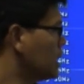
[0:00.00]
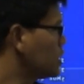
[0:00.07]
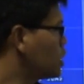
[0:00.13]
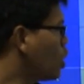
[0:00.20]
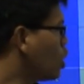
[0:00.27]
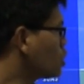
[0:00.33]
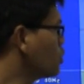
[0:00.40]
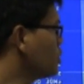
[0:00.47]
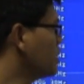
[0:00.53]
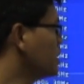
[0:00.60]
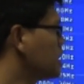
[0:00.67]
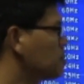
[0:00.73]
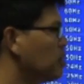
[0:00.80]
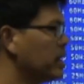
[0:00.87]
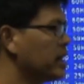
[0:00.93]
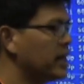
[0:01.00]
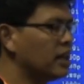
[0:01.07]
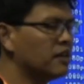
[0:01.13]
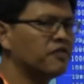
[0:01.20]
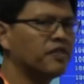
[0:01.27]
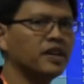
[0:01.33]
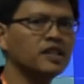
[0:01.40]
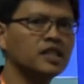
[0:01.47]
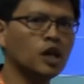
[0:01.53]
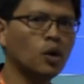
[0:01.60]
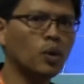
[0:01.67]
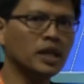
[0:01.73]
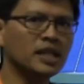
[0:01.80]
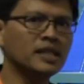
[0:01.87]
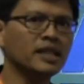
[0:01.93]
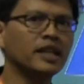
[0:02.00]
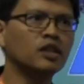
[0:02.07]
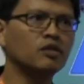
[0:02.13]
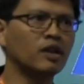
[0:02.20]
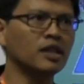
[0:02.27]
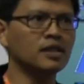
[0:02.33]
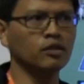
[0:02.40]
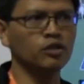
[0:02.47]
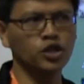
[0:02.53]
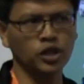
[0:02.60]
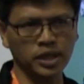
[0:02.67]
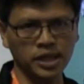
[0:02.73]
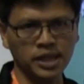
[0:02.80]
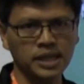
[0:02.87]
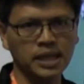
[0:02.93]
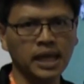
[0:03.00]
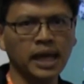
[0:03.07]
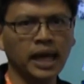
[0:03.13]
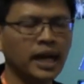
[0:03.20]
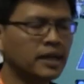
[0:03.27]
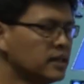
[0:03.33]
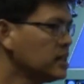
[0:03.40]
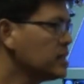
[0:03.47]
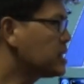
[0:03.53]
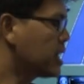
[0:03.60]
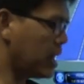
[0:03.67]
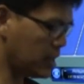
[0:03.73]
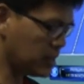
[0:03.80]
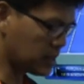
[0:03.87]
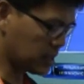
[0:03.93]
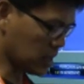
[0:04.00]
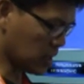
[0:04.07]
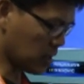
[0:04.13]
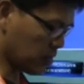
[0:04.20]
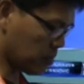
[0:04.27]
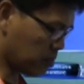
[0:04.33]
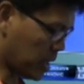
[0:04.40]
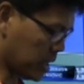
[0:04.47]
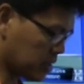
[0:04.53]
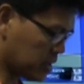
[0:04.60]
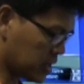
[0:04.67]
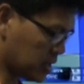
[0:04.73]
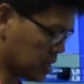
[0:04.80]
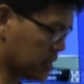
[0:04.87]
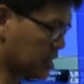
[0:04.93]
talks to the display and figures out what its native resolution is. And in this case, by just a